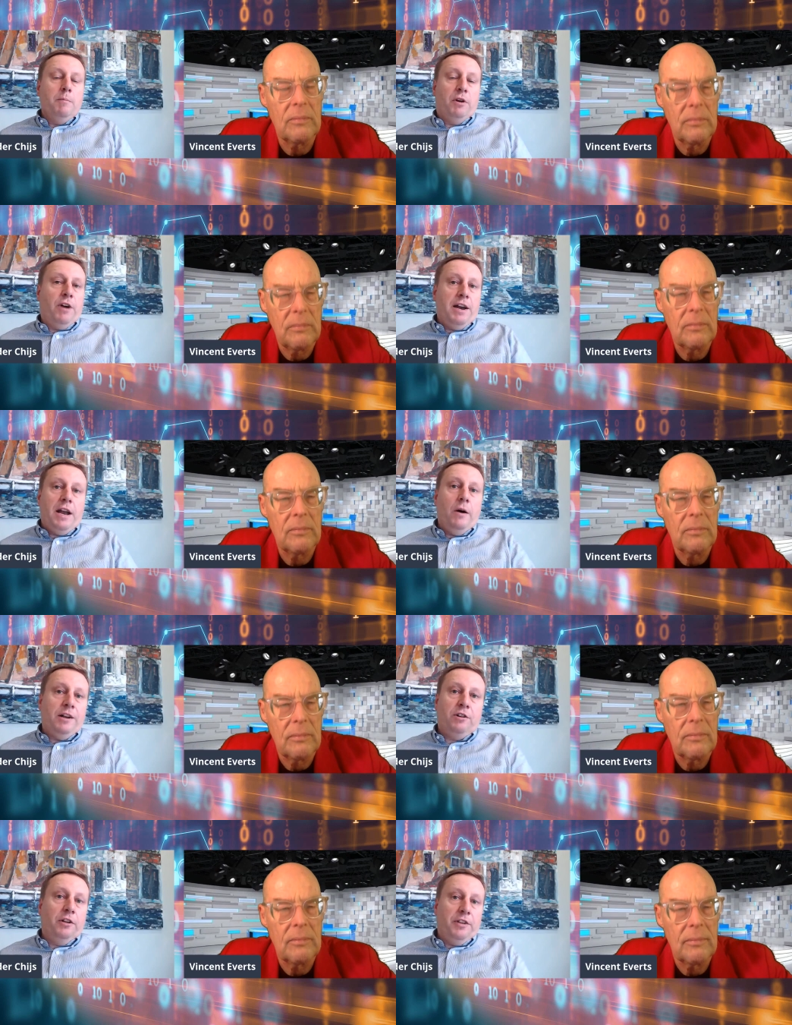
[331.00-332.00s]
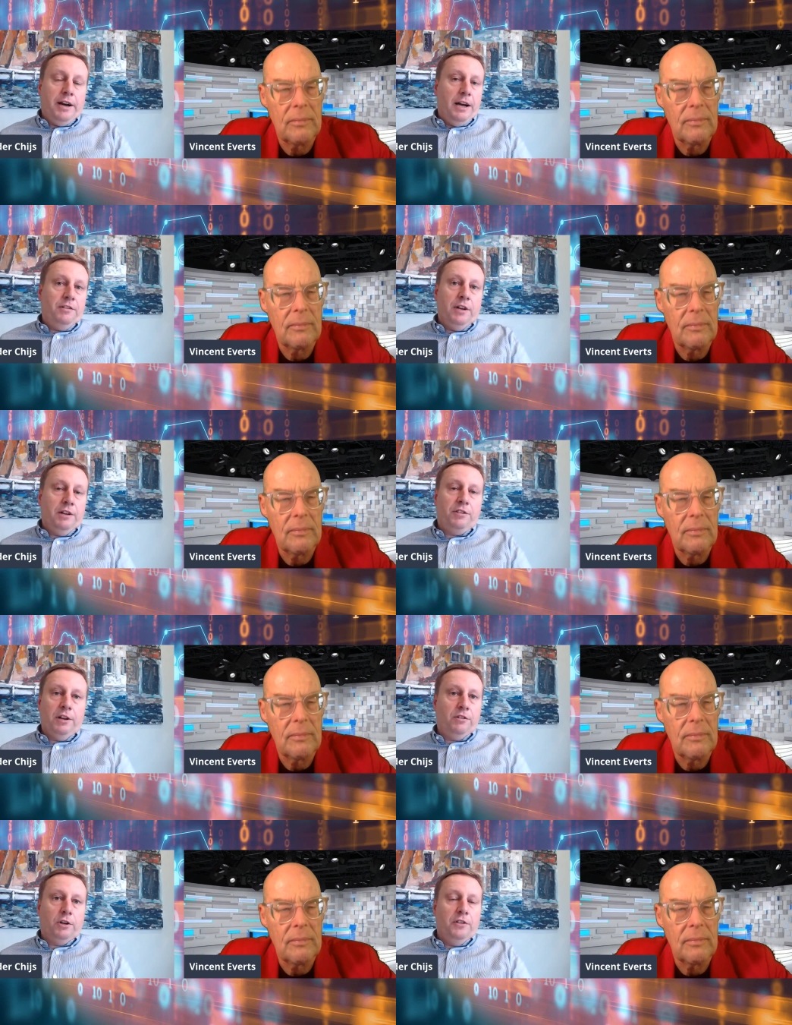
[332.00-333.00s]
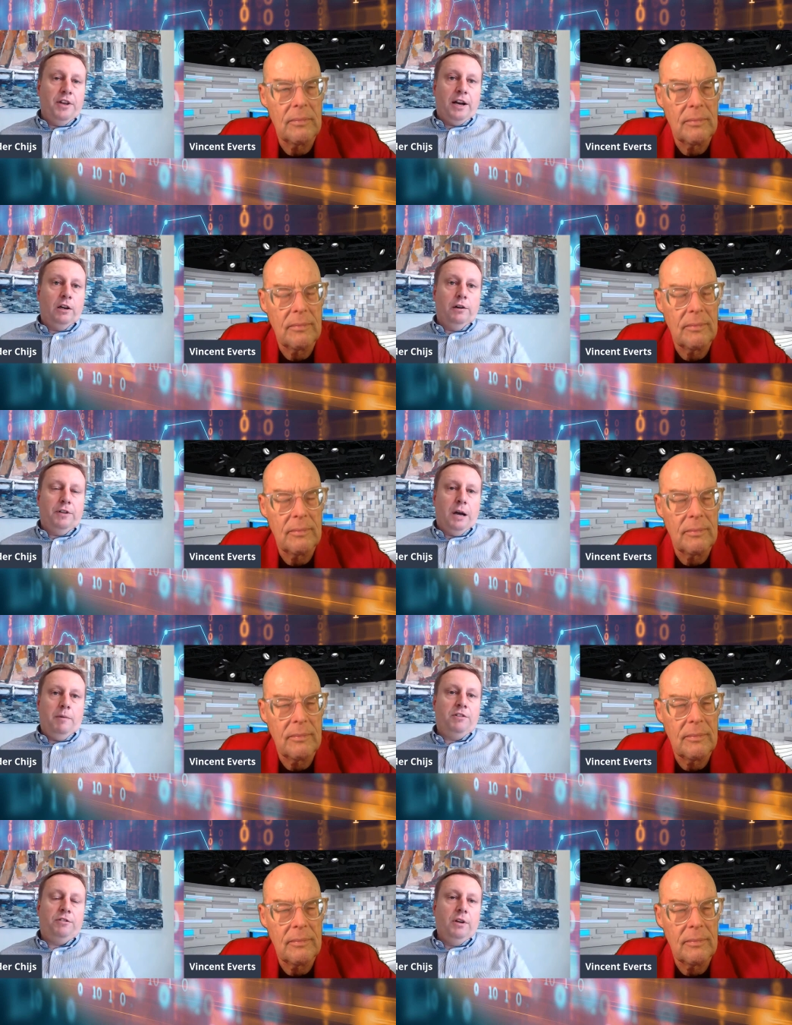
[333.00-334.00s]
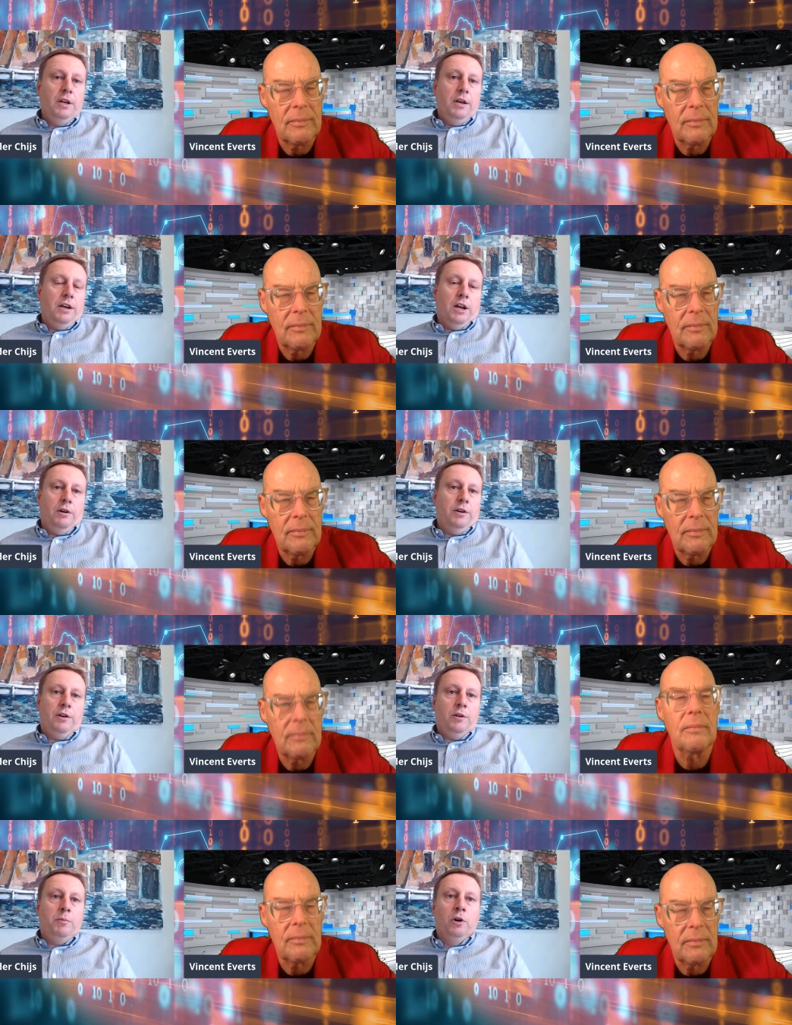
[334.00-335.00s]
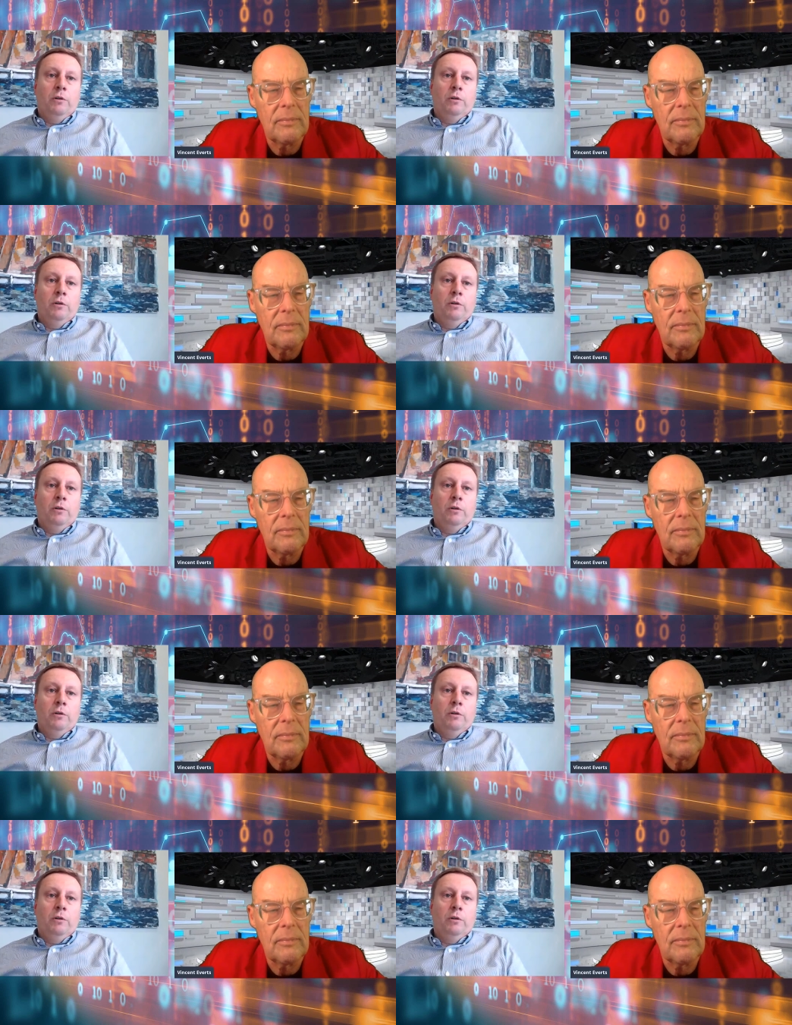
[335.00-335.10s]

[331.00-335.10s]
Speaker 1: But right now, it's not there yet. It's it's going to take a lot of time. It's you know the bull